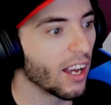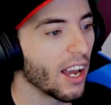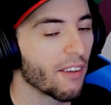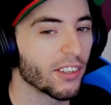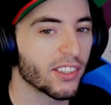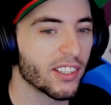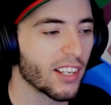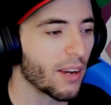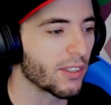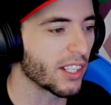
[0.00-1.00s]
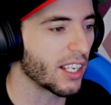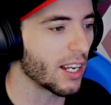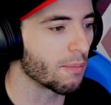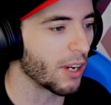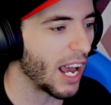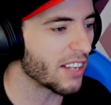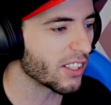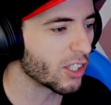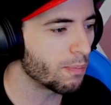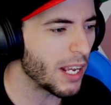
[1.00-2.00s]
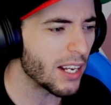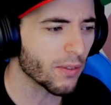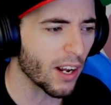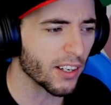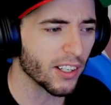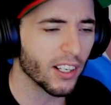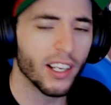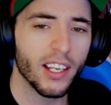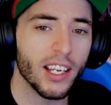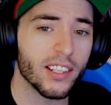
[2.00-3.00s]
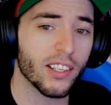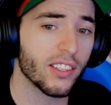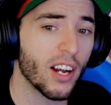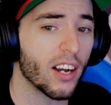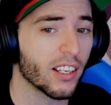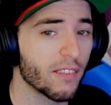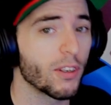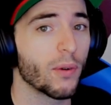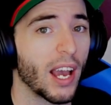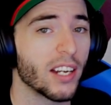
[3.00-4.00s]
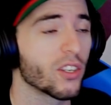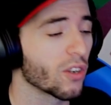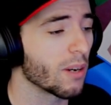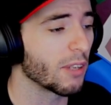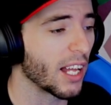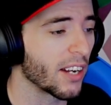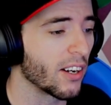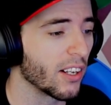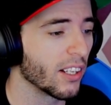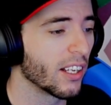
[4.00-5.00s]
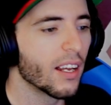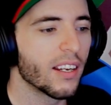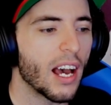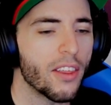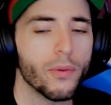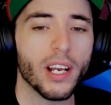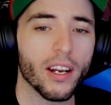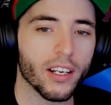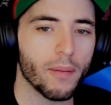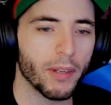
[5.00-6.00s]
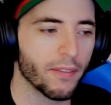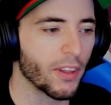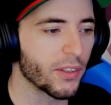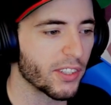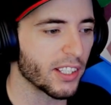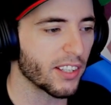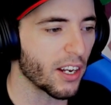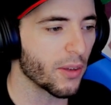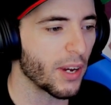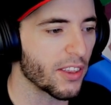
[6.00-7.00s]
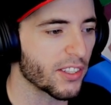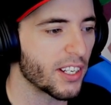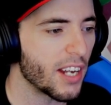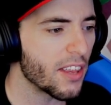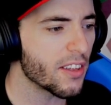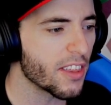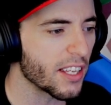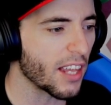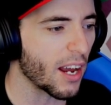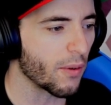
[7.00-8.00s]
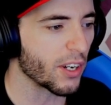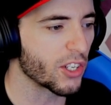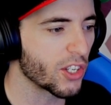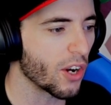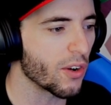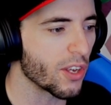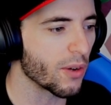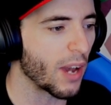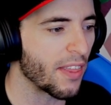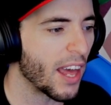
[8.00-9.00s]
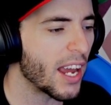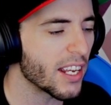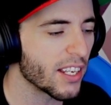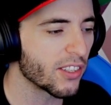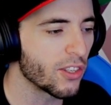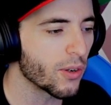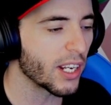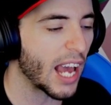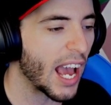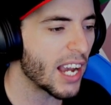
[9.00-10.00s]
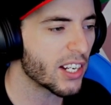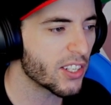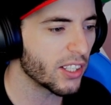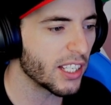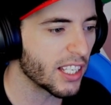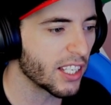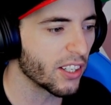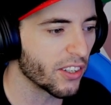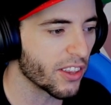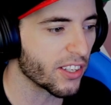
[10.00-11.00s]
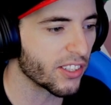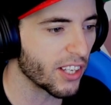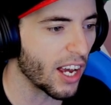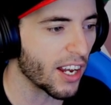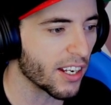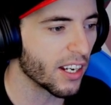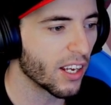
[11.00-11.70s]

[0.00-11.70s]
ever since I was a kid. But as a speedrunner, it does not give you any trouble at all. Now that we got a couple of those things out of the way, there's another thing that I wanna show you, and that is you can actually kill the sun